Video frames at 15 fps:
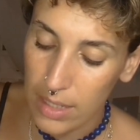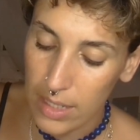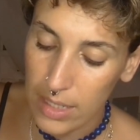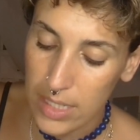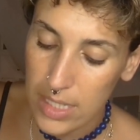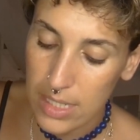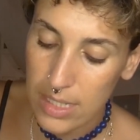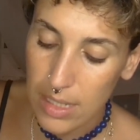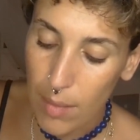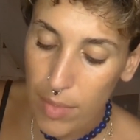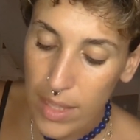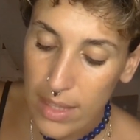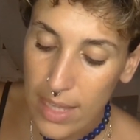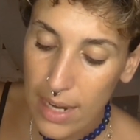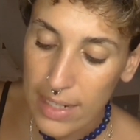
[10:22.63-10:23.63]
It's
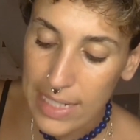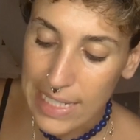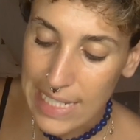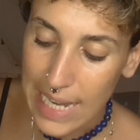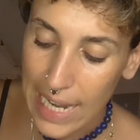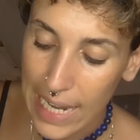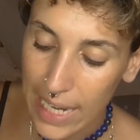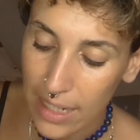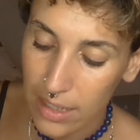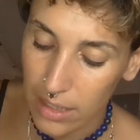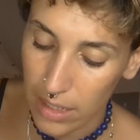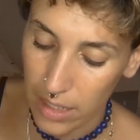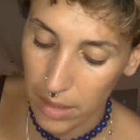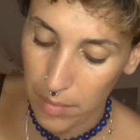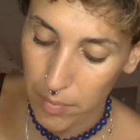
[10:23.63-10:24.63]
something that needs
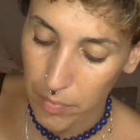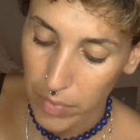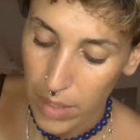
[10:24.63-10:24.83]
handling,